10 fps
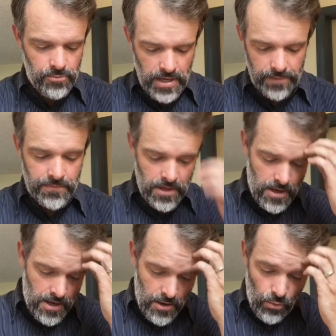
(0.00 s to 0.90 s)
But
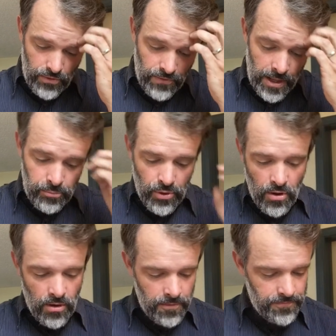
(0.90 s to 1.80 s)
we find
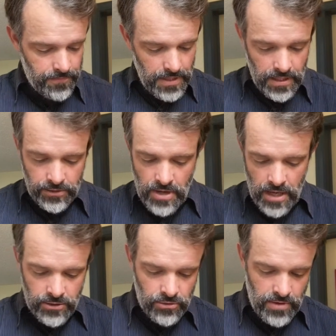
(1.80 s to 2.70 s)
Paul under
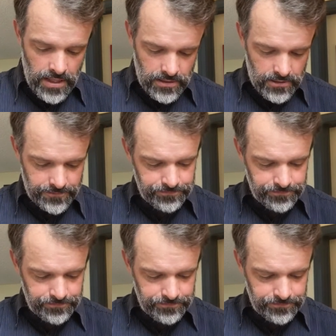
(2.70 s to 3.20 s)
house arrest.